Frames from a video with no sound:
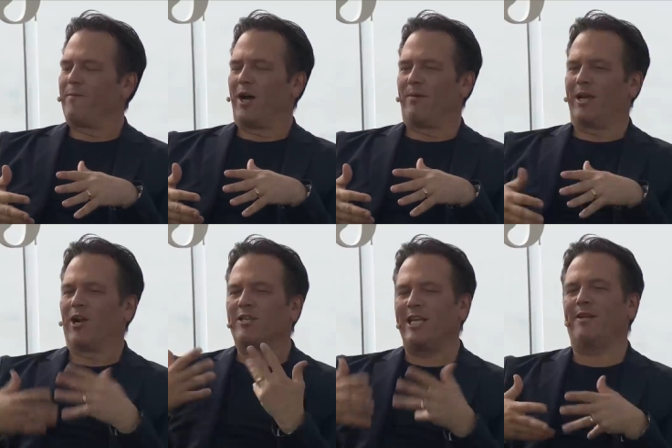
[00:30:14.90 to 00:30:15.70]
Um, and
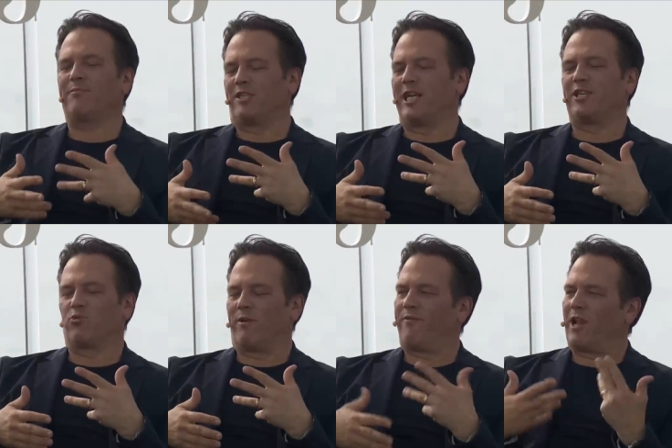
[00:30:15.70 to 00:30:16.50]
our teams need to
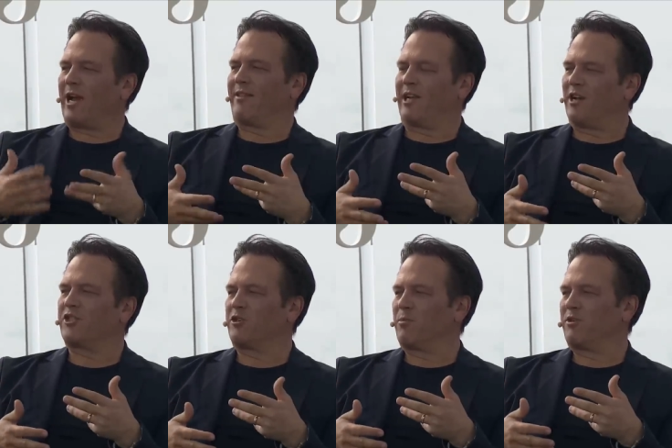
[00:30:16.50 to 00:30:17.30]
reflect the
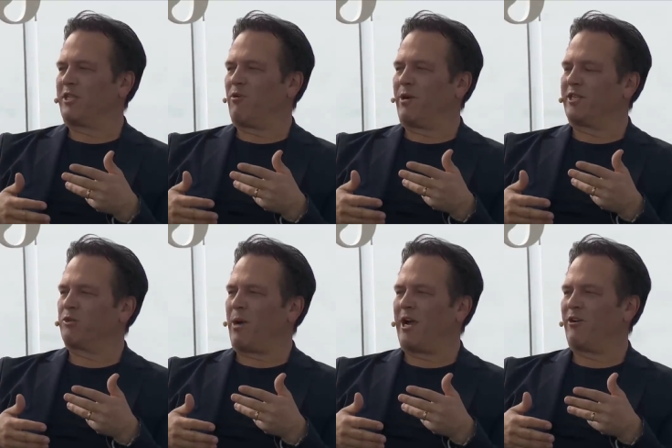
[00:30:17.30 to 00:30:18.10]
customers that we
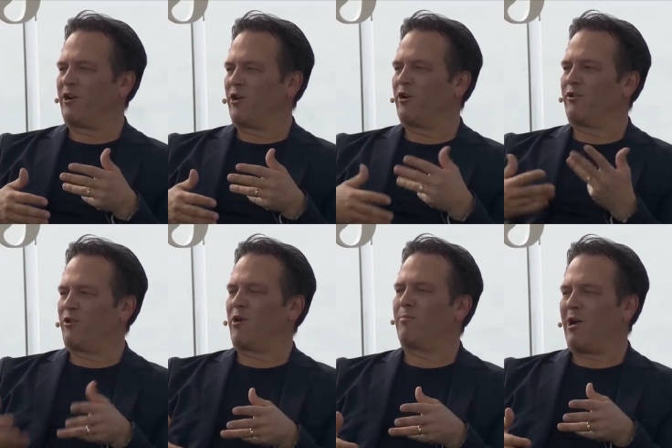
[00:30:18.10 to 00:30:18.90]
aspire to earn
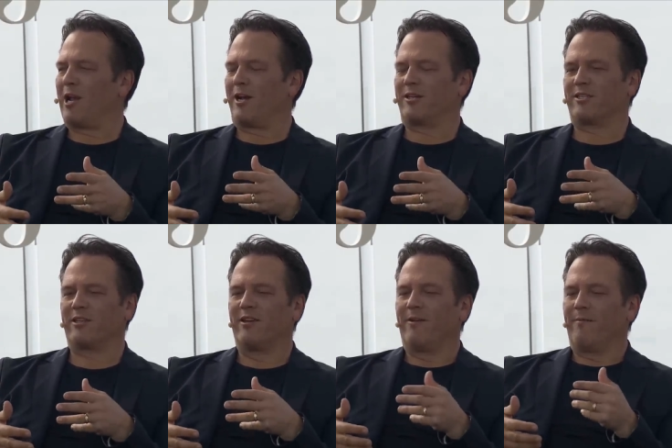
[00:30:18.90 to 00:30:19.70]
through our products.
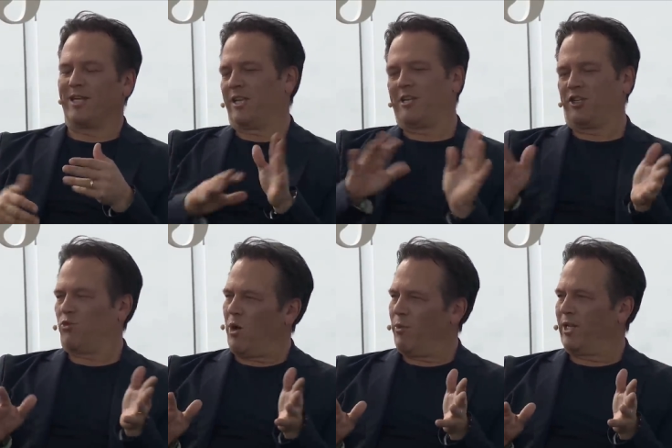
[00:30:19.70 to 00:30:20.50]
That's not just
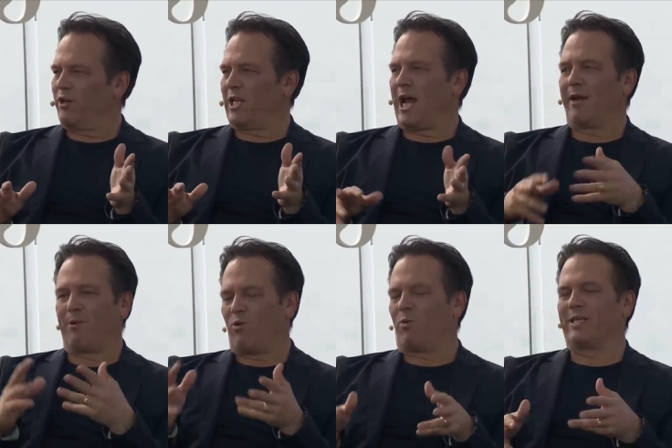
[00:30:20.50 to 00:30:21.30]
what we look like,
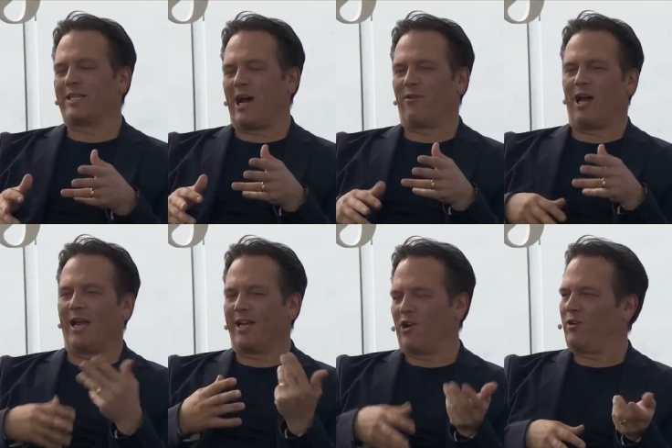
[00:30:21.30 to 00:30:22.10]
but what we sound
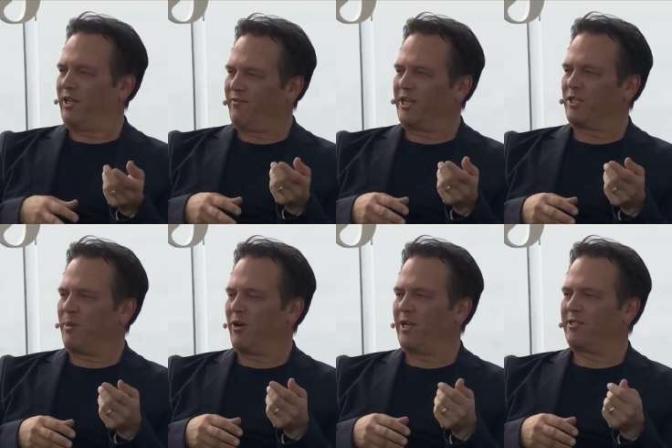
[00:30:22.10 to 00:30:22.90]
like in our lived
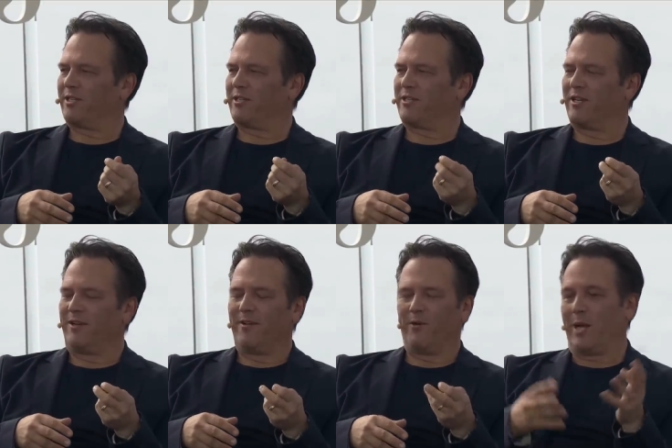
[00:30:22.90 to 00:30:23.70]
experiences. mm
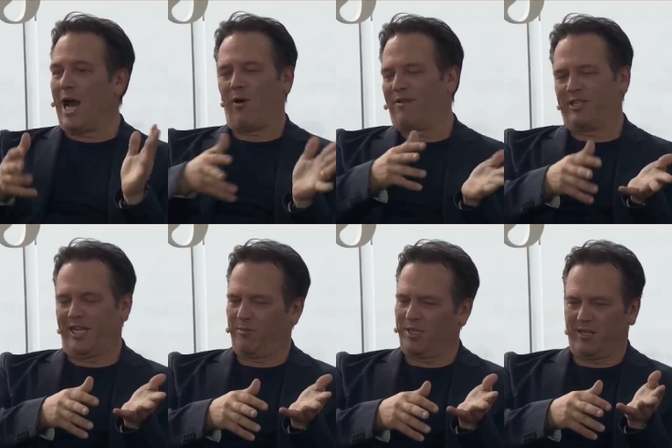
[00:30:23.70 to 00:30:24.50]
We now have
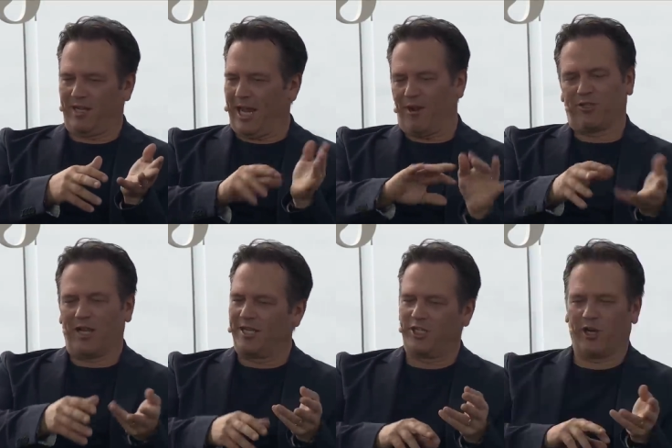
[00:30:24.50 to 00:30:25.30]
teams in Lagos,
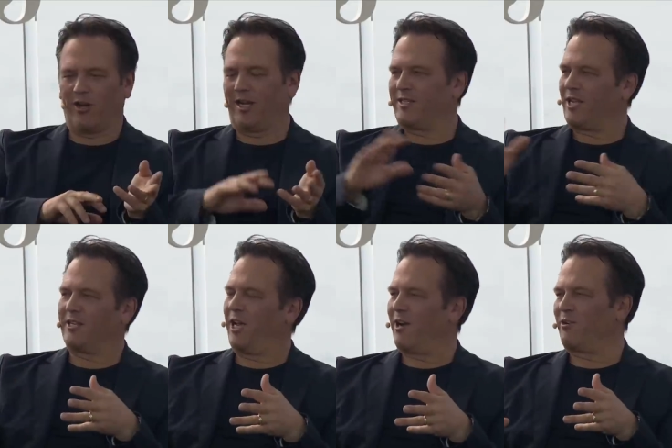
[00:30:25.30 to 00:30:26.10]
Nigeria, and
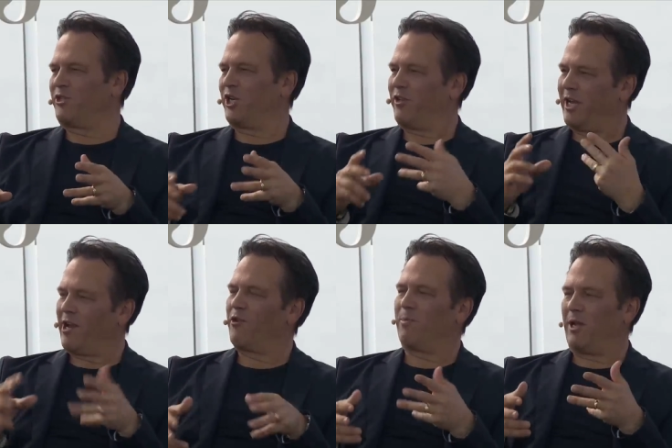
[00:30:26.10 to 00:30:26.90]
Santiago, Chile, and
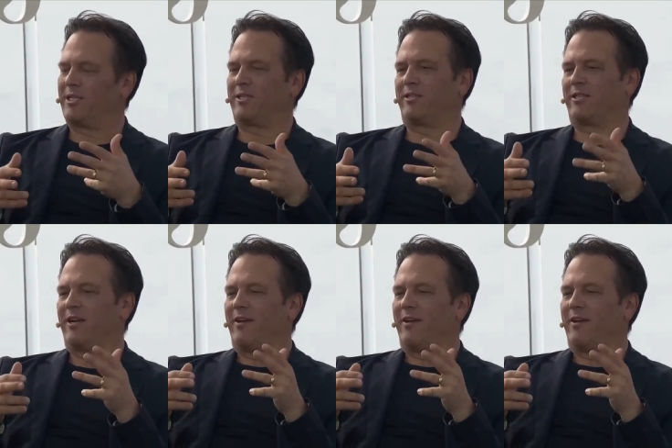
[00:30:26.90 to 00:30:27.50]
other places.